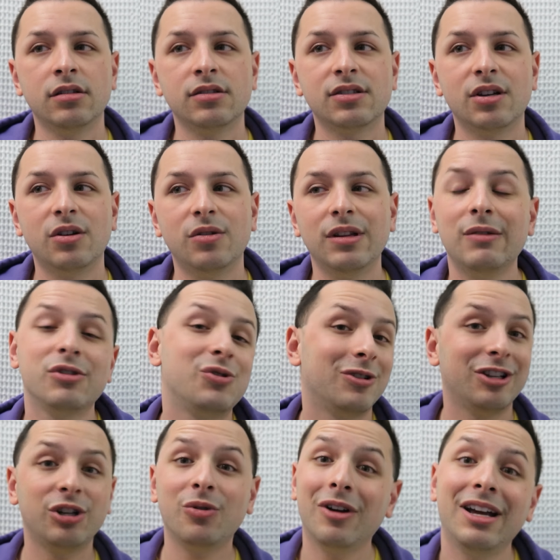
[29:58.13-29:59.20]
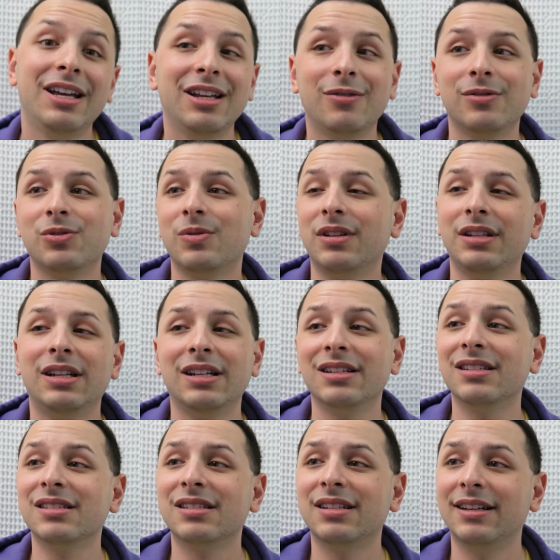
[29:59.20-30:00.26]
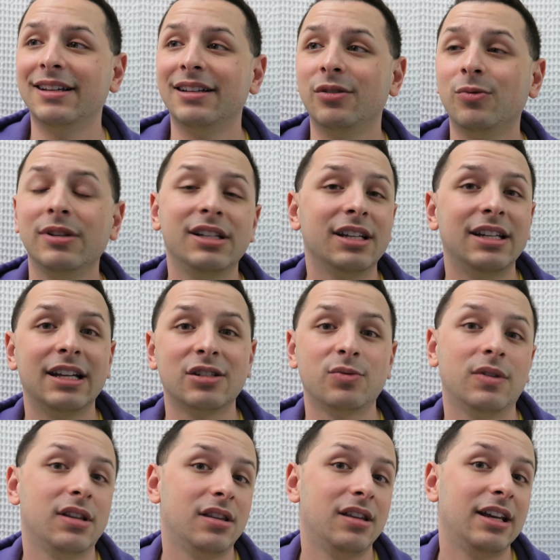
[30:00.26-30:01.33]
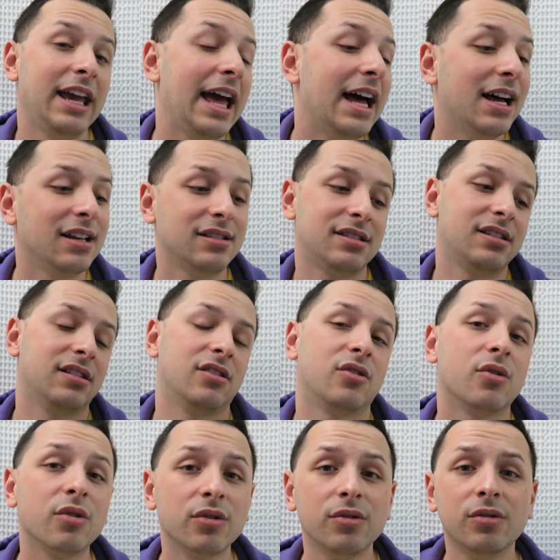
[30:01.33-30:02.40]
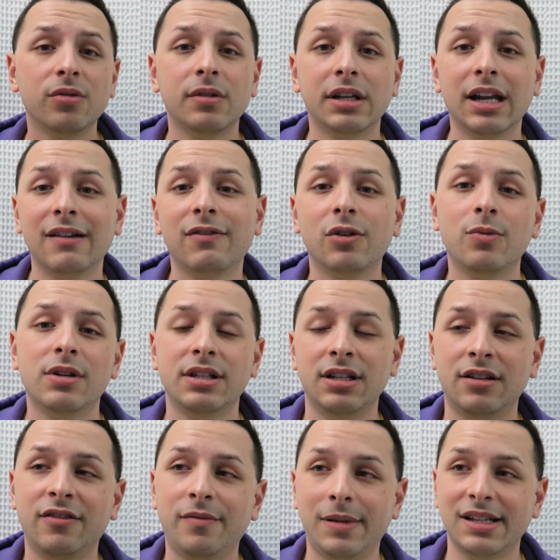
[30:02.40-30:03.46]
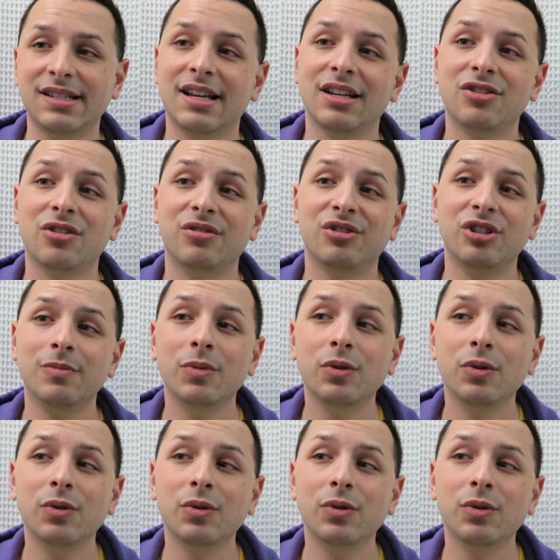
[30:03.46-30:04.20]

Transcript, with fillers: So that was really great. It was really nice to reconnect with the cast and the crew and everyone of my Scientology